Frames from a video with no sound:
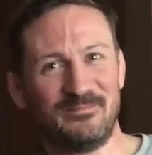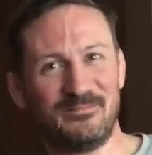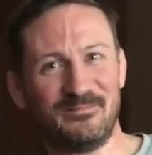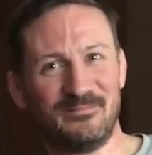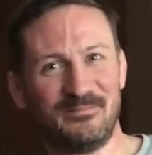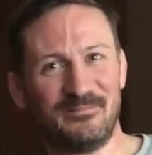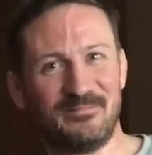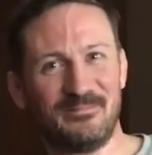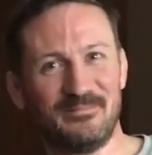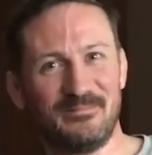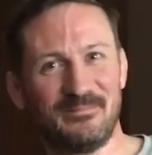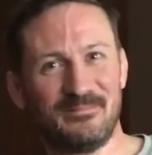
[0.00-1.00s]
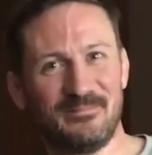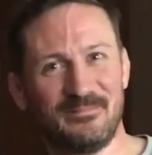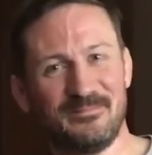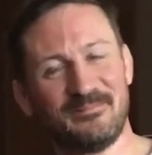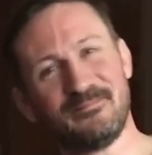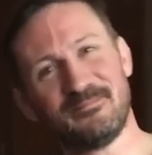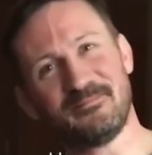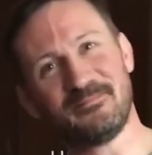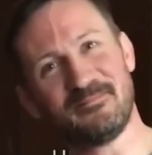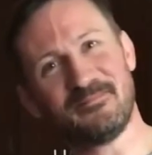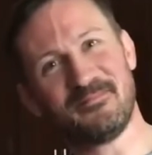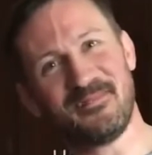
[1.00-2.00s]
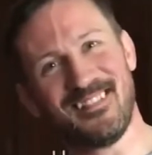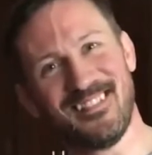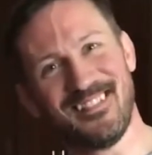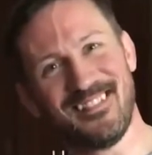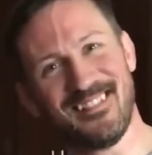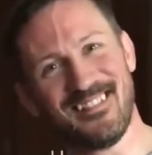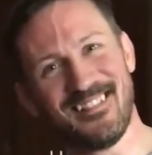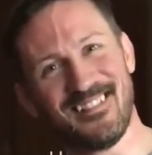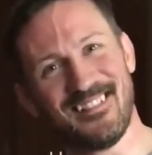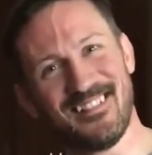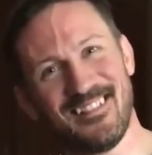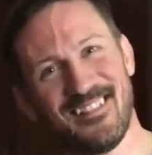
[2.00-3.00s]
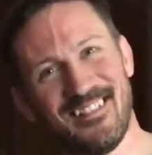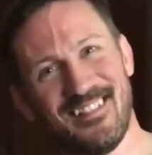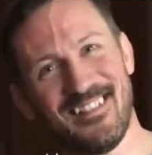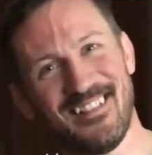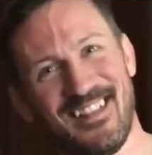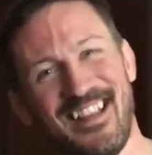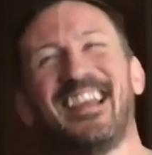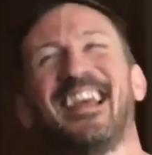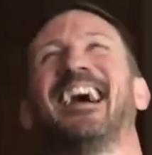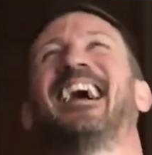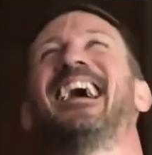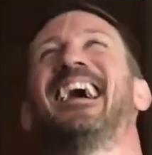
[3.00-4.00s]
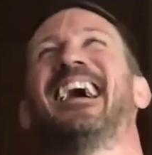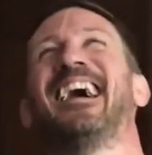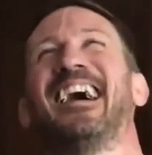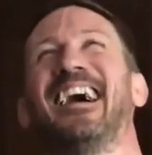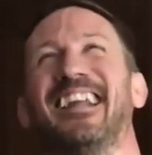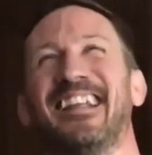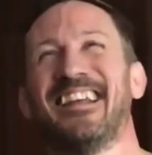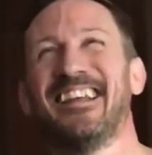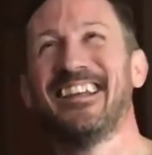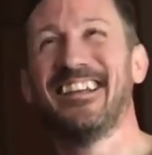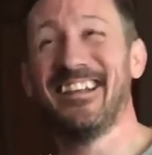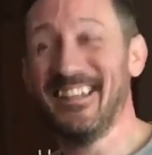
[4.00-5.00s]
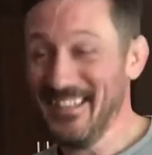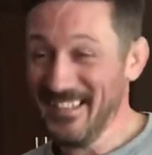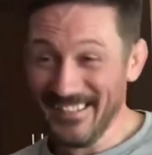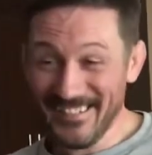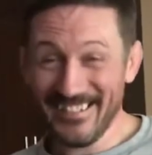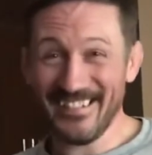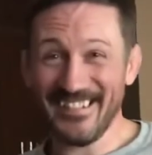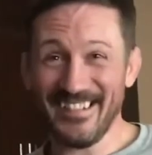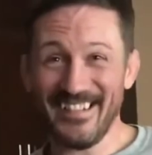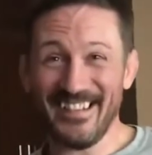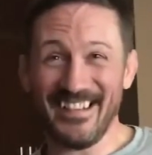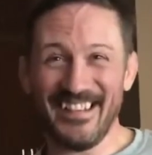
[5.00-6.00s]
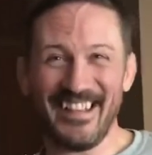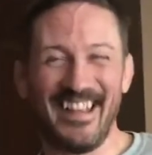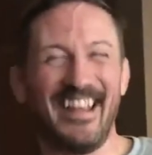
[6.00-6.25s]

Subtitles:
If you really want to get him riled up, predict a submission. Predict he submits, out wrestles and submits.